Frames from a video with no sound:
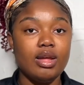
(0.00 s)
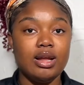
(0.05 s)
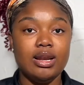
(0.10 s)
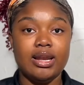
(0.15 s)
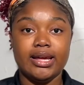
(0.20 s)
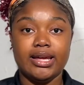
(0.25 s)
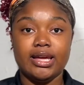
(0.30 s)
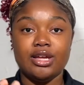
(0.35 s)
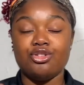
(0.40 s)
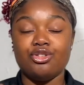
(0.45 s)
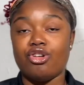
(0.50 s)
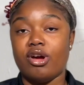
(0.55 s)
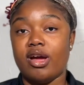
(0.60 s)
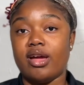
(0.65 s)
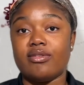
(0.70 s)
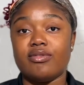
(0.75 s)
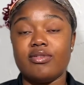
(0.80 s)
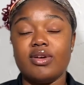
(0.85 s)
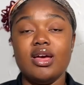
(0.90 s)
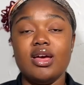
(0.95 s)
like a
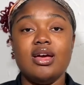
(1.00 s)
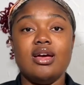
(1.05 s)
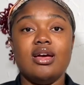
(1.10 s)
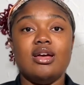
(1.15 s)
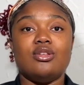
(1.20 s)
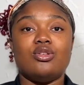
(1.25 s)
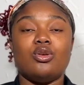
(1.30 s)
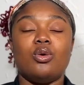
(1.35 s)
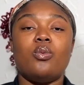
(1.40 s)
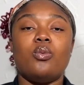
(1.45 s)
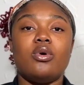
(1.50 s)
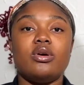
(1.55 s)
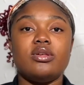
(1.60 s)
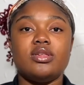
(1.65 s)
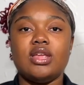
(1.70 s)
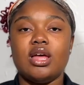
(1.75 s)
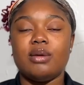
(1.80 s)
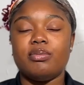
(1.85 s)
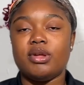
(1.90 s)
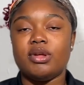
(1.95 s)
drive. So once
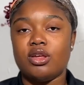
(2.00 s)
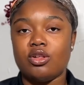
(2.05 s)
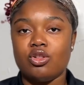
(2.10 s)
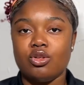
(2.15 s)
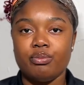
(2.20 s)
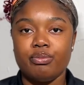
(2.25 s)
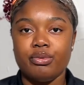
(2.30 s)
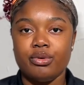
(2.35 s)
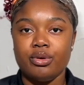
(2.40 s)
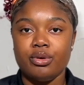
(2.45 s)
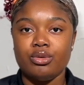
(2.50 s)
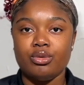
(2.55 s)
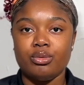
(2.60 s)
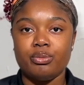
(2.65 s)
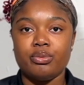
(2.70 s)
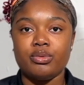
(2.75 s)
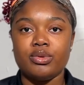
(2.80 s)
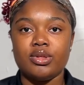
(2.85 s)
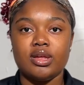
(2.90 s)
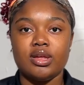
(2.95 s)
the application period
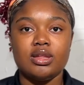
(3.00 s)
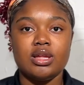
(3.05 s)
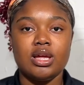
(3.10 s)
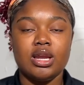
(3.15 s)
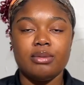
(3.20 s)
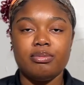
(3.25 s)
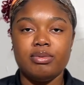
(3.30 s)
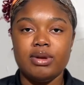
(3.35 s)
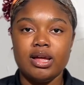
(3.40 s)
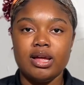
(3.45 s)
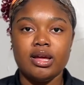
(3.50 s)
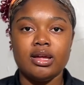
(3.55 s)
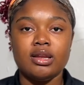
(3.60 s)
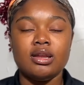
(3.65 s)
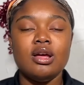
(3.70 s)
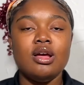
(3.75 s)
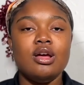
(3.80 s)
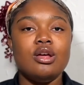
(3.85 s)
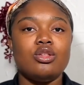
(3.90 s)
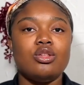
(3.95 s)
opens, I start applying.
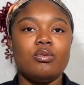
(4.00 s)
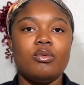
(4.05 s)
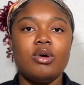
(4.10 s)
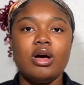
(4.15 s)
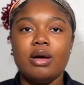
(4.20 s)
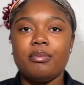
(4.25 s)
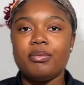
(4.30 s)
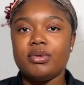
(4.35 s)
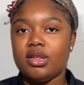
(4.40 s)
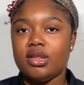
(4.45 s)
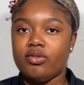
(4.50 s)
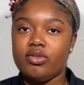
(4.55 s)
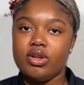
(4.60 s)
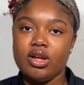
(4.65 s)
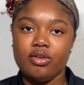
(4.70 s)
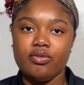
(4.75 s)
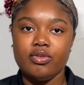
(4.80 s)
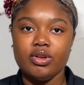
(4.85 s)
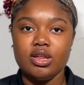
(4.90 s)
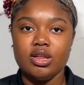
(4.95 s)
So what happens after
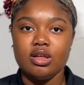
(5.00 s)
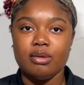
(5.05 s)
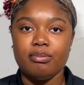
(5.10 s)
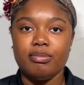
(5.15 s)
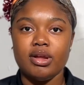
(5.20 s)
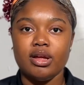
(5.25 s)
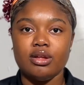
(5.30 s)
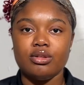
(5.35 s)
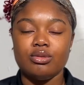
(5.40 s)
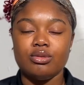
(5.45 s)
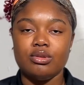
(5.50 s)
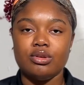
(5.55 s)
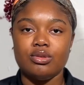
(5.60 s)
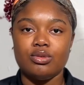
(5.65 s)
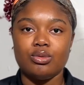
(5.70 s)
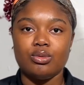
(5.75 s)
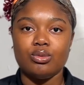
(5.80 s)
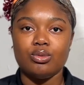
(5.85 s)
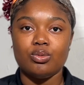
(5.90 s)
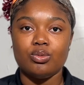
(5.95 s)
I finish applying to these
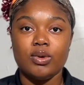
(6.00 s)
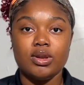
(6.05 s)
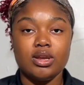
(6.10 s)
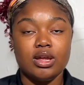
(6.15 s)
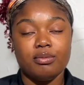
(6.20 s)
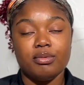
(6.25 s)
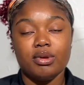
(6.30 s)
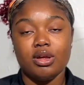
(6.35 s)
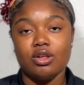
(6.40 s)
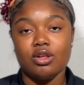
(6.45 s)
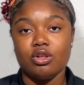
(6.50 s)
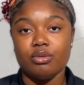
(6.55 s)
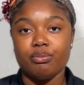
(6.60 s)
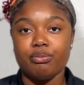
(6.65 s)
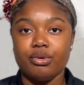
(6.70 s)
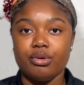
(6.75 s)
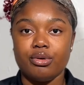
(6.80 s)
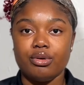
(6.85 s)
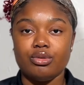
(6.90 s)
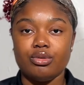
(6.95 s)
schools when the application
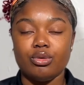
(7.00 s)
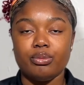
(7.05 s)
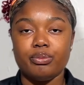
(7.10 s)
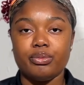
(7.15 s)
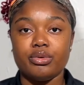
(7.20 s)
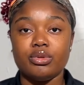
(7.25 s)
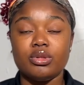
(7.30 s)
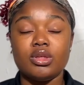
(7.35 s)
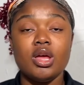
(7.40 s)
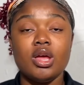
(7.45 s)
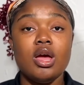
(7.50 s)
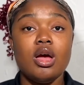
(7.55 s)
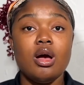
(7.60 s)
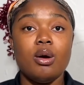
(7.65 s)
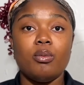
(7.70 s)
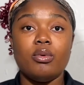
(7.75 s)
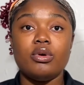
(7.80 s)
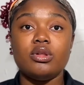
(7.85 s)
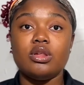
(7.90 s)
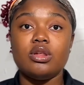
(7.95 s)
period opens?
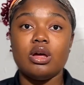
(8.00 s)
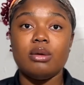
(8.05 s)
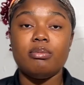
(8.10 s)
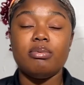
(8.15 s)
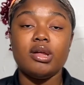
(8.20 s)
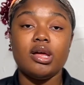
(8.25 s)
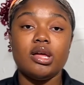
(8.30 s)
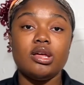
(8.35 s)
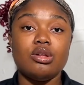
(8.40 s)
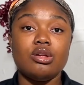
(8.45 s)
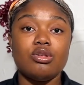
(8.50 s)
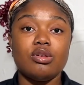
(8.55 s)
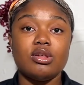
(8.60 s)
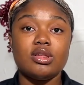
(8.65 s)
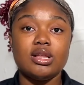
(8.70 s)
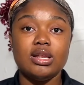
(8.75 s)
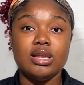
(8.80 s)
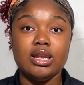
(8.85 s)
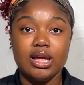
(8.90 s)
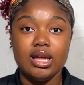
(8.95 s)
Once you apply, you
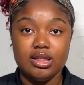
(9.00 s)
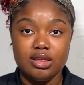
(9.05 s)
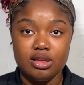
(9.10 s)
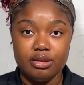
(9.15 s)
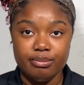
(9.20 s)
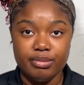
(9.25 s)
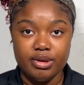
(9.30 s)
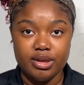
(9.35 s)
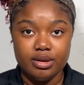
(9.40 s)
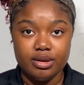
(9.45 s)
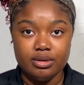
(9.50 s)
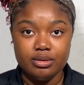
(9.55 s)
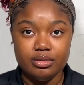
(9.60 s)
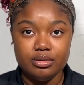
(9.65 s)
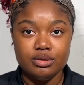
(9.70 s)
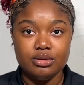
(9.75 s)
just let it be.